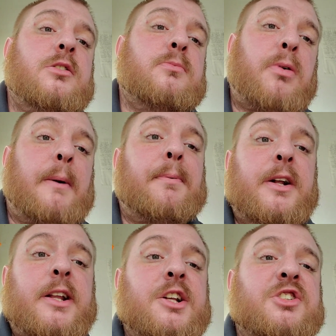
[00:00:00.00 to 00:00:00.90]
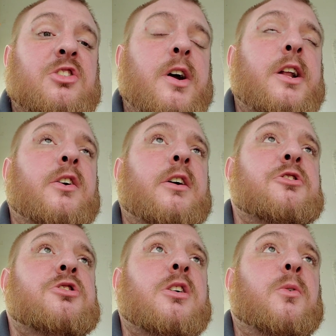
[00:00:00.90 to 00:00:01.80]
property they destroy. They don't give a
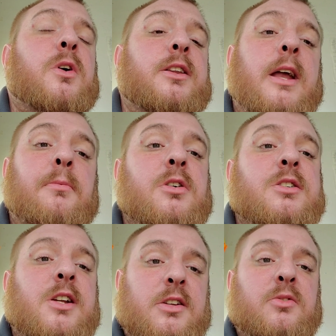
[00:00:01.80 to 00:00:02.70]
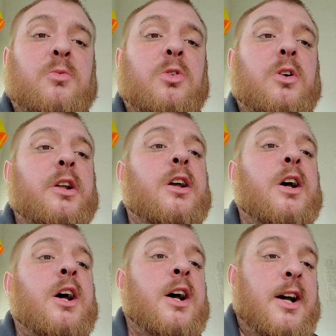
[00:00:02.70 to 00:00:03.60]
shit what neighborhoods they ruin.
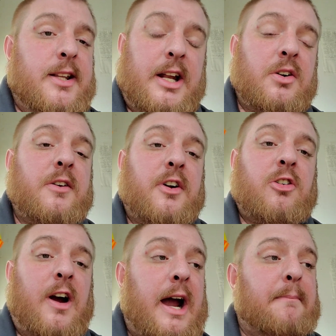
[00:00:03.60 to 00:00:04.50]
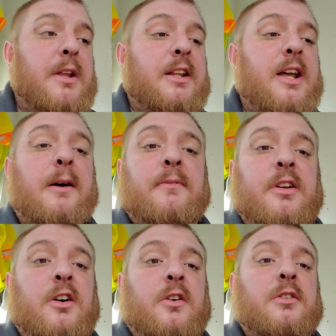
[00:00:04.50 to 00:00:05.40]
They don't give a crap that that
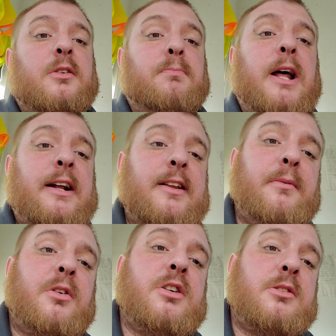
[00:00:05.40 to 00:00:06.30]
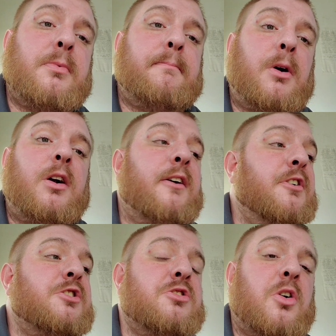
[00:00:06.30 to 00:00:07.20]
you know black neighborhoods have been burned.
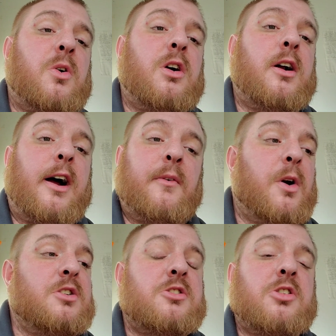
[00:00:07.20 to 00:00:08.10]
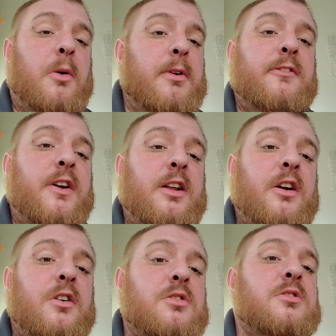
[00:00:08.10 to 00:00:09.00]
Every store I watch so many
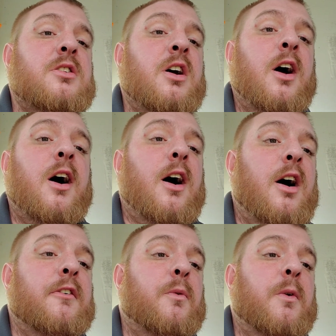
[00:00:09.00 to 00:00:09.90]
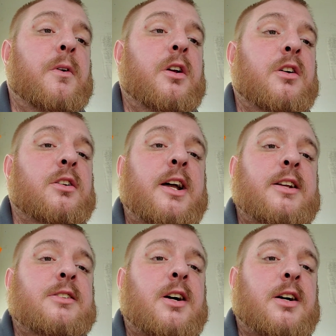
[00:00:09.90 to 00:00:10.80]
videos of you know
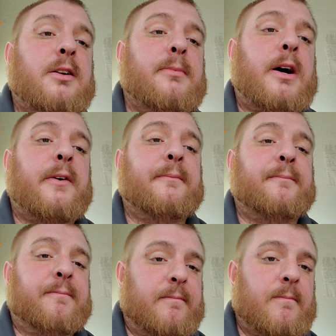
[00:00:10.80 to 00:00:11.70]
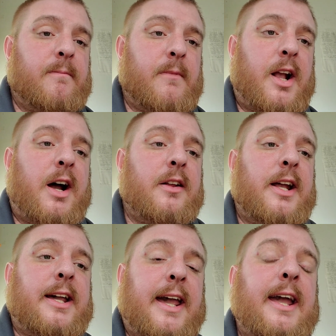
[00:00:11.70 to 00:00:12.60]
ladies talking about how
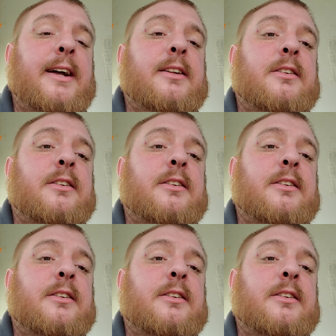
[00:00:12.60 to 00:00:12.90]
they can't